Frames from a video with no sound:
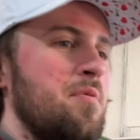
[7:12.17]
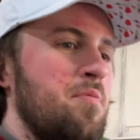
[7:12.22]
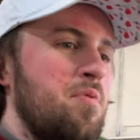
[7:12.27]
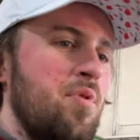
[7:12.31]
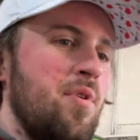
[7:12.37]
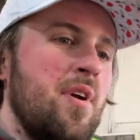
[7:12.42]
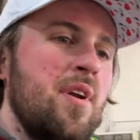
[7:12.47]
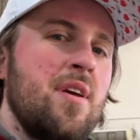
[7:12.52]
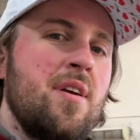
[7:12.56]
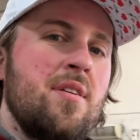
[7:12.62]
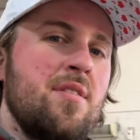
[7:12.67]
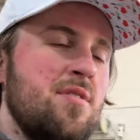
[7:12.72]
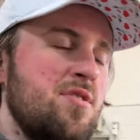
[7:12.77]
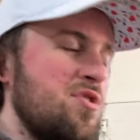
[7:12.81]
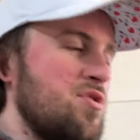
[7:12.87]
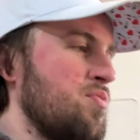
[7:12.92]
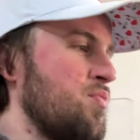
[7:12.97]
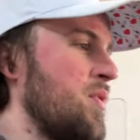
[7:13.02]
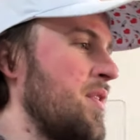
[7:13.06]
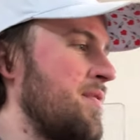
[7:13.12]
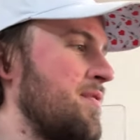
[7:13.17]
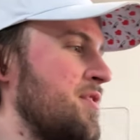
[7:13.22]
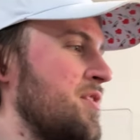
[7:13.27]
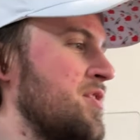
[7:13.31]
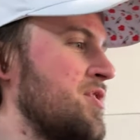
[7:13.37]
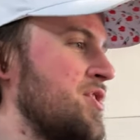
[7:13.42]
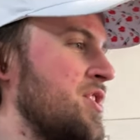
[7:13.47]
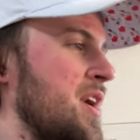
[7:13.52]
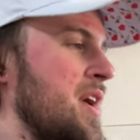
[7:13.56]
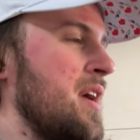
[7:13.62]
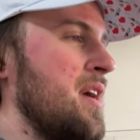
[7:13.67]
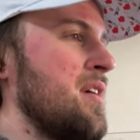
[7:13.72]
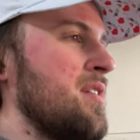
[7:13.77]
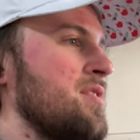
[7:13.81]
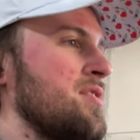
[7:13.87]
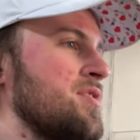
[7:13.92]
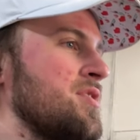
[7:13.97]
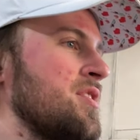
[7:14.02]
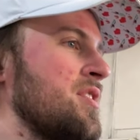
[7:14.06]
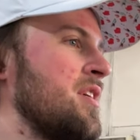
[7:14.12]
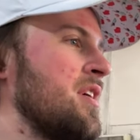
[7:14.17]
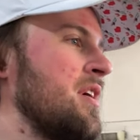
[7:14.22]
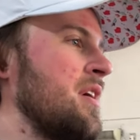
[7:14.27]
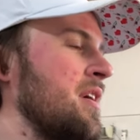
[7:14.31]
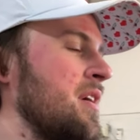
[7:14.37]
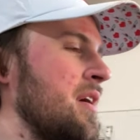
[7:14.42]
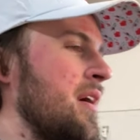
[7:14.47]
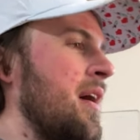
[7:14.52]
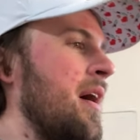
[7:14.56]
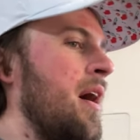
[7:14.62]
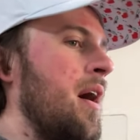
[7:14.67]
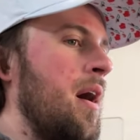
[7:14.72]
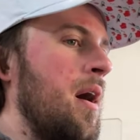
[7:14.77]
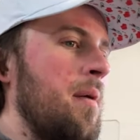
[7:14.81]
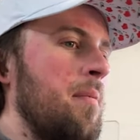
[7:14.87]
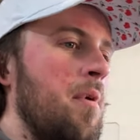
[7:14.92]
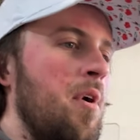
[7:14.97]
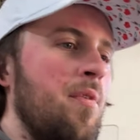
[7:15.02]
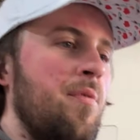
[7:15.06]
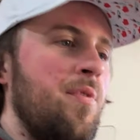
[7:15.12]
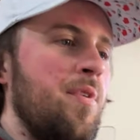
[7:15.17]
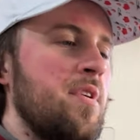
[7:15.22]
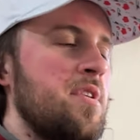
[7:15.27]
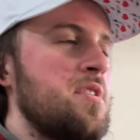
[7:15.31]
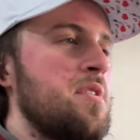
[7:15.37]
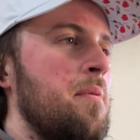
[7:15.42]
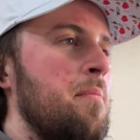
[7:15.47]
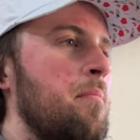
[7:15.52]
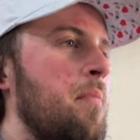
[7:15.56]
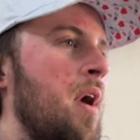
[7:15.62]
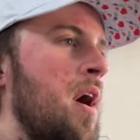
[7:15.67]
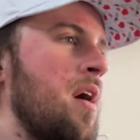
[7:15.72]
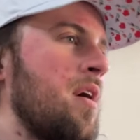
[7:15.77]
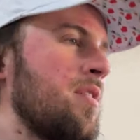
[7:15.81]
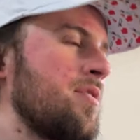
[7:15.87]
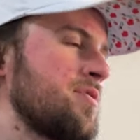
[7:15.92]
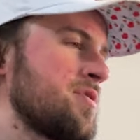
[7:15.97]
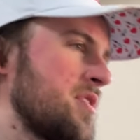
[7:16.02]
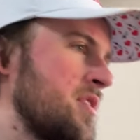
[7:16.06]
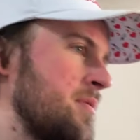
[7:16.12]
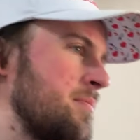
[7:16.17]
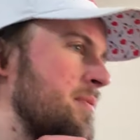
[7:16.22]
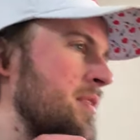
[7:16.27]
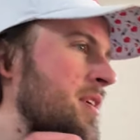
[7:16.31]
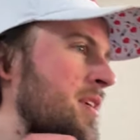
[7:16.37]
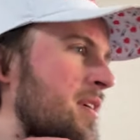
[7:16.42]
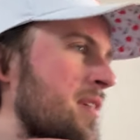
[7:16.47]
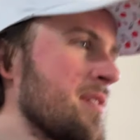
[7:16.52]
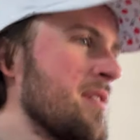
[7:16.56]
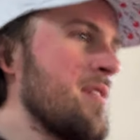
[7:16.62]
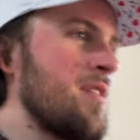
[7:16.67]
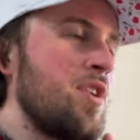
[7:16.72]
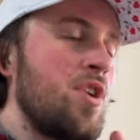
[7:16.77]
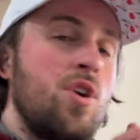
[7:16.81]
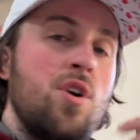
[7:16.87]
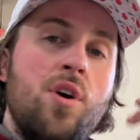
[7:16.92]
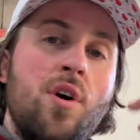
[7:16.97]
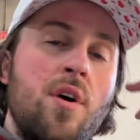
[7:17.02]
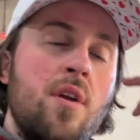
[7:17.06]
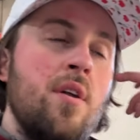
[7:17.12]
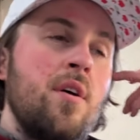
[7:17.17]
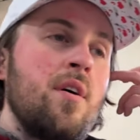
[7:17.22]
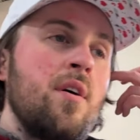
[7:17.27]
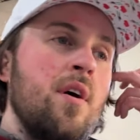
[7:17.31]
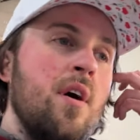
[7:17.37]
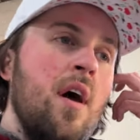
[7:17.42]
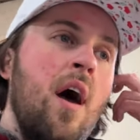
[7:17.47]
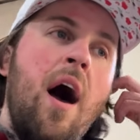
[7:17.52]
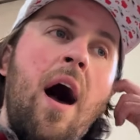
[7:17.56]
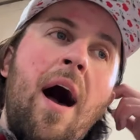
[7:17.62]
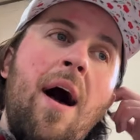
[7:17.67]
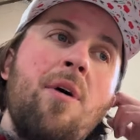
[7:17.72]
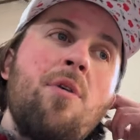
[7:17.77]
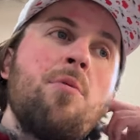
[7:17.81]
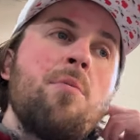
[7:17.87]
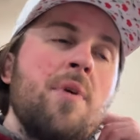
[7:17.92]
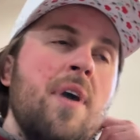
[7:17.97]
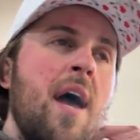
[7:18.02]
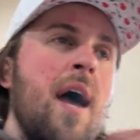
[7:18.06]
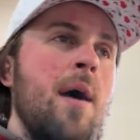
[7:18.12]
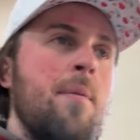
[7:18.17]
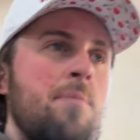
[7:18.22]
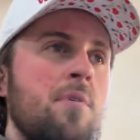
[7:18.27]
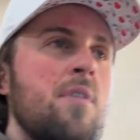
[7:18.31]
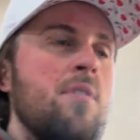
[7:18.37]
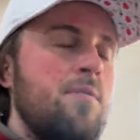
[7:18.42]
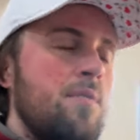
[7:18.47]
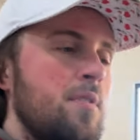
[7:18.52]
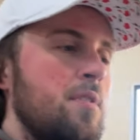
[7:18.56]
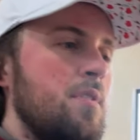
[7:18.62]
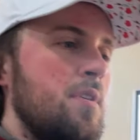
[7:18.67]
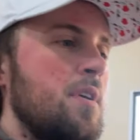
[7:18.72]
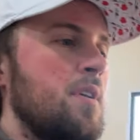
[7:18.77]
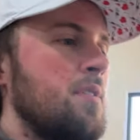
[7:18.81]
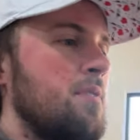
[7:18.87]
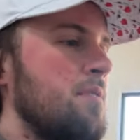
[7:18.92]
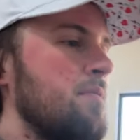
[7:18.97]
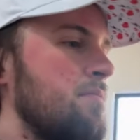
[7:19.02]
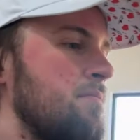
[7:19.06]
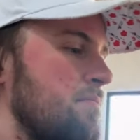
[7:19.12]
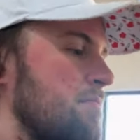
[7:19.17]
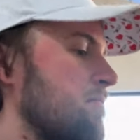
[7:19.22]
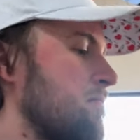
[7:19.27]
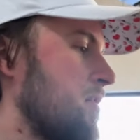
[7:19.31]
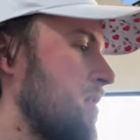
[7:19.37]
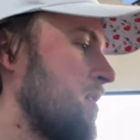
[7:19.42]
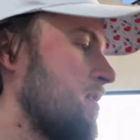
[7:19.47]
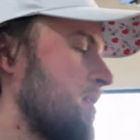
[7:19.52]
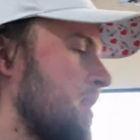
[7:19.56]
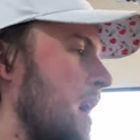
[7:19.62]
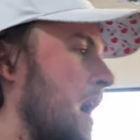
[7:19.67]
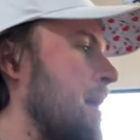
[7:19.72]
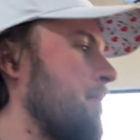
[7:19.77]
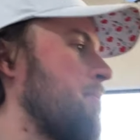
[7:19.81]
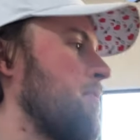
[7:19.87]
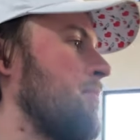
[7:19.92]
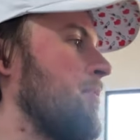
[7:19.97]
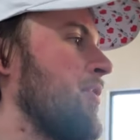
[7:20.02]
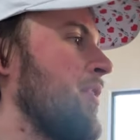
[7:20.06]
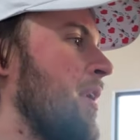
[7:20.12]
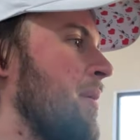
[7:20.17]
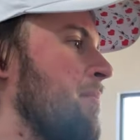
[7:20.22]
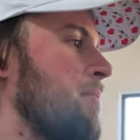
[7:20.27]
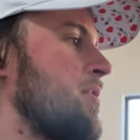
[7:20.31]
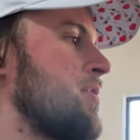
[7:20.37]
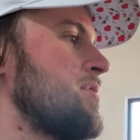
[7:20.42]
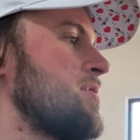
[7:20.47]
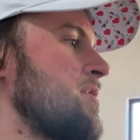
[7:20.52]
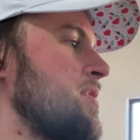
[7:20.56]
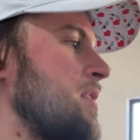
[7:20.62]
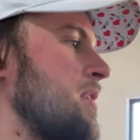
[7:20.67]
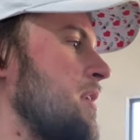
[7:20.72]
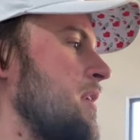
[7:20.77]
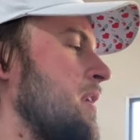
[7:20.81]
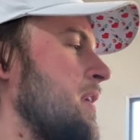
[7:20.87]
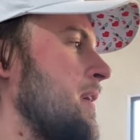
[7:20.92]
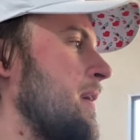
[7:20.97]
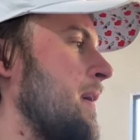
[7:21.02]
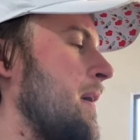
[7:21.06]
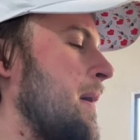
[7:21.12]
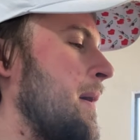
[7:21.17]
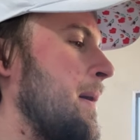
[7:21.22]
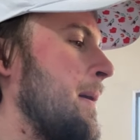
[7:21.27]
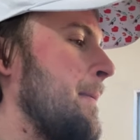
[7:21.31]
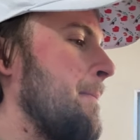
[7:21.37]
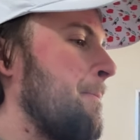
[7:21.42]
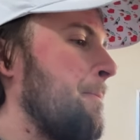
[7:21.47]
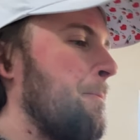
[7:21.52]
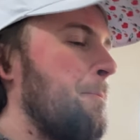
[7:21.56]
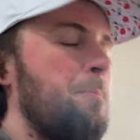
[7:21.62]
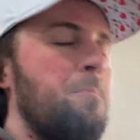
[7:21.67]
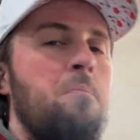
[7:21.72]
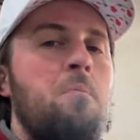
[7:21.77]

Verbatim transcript: Pretty swift change. Um, hopefully tomorrow's going to be good. I would be happy if it did, you know, comparable numbers. Um,